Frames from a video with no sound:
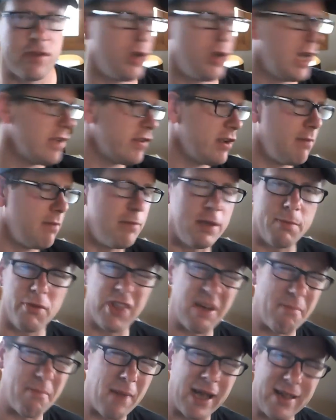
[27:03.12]
you got some people
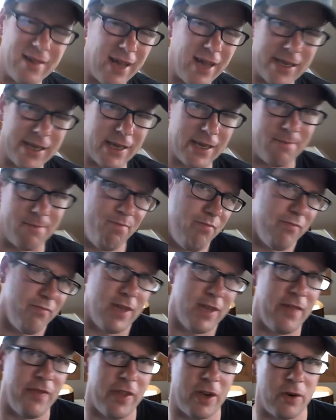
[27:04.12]
that might like it
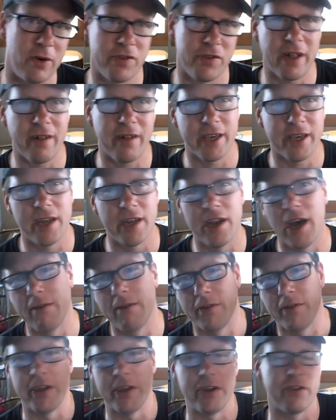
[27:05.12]
and they're selling enough
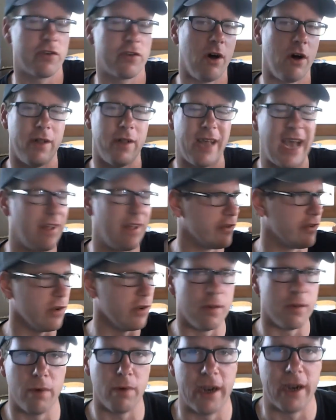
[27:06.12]
and they just call, ah, it's
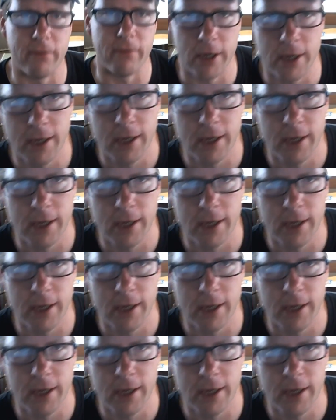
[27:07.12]
good, whatever.